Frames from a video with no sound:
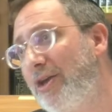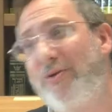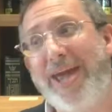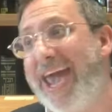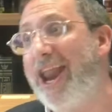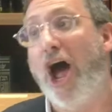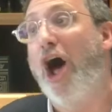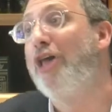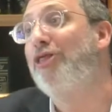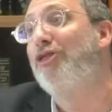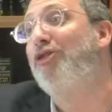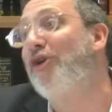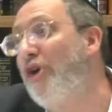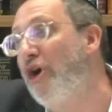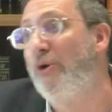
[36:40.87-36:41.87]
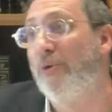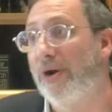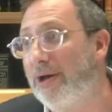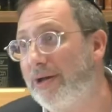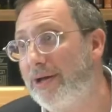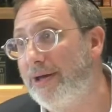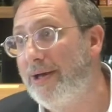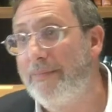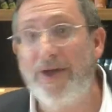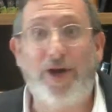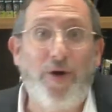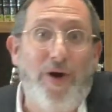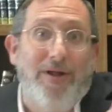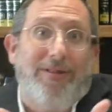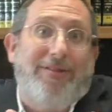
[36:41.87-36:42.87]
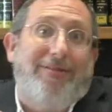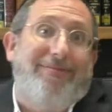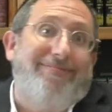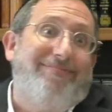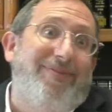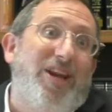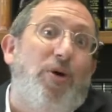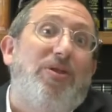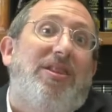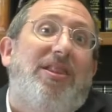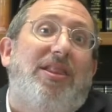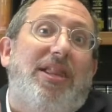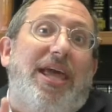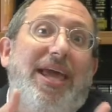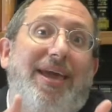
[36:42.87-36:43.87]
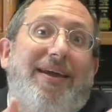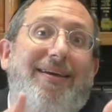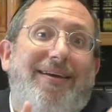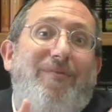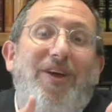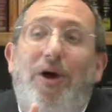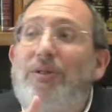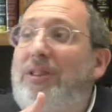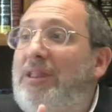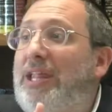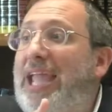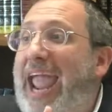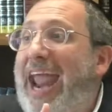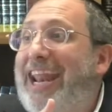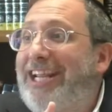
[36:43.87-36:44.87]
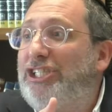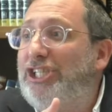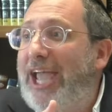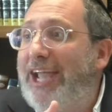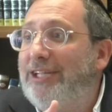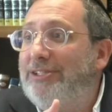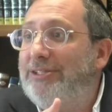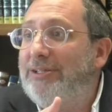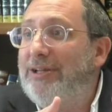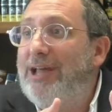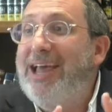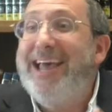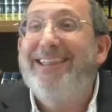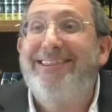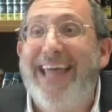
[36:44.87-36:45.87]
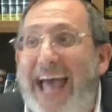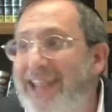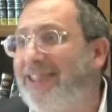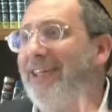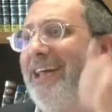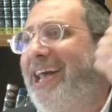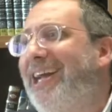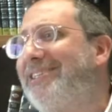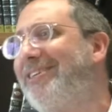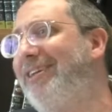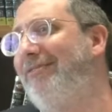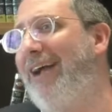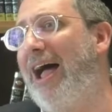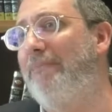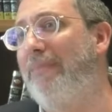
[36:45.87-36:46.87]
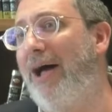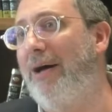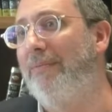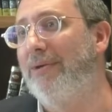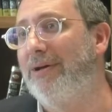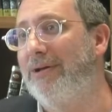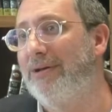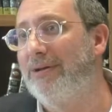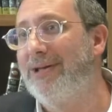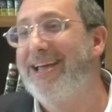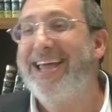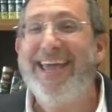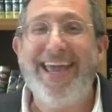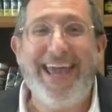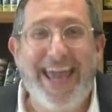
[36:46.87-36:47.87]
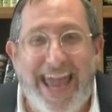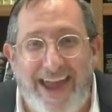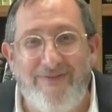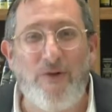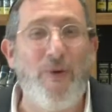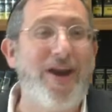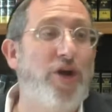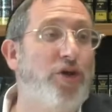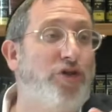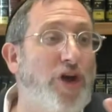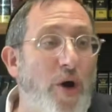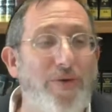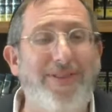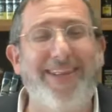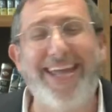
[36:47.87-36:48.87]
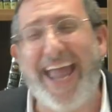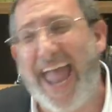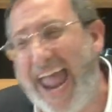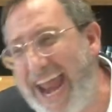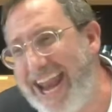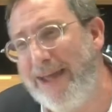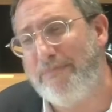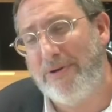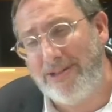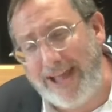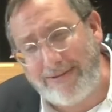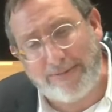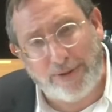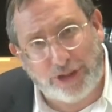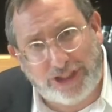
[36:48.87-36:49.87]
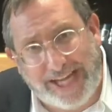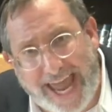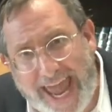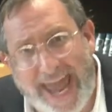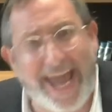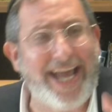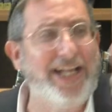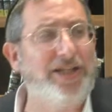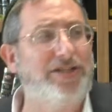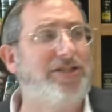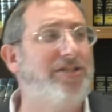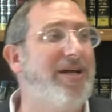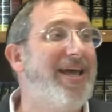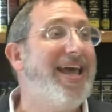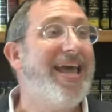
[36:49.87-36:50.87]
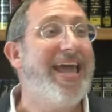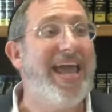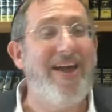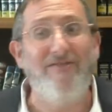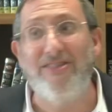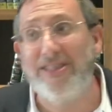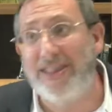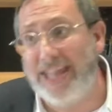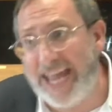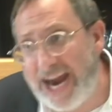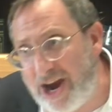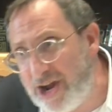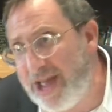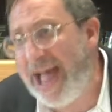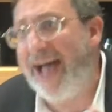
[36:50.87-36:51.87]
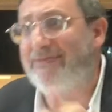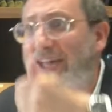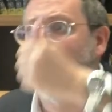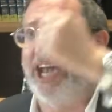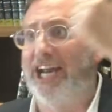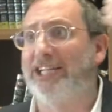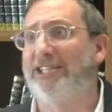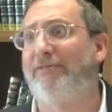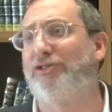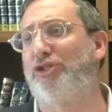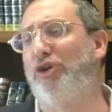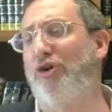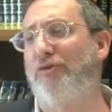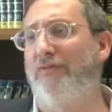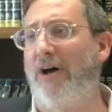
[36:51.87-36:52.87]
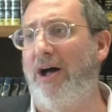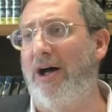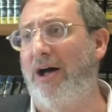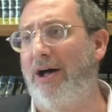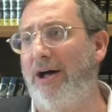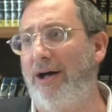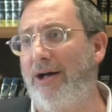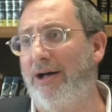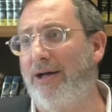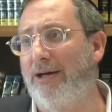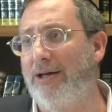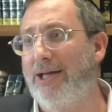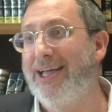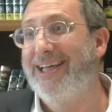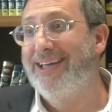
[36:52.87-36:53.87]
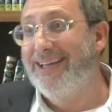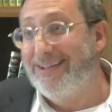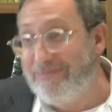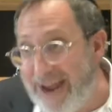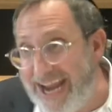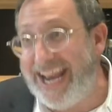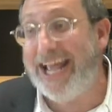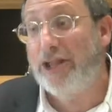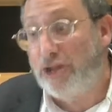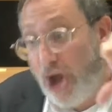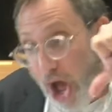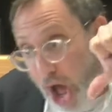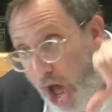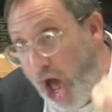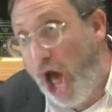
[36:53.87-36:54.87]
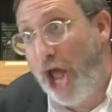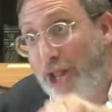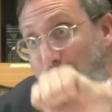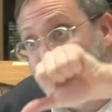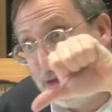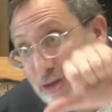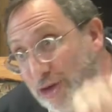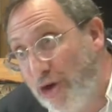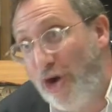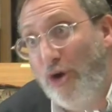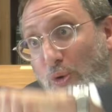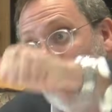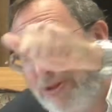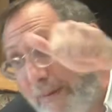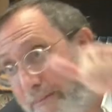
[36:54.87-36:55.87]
You can't undo because we don't see any change. That's the chiddush of the Rambam. Even when you don't see any perceptible change, even there you have the chiddush of tshuva, meaning to undo the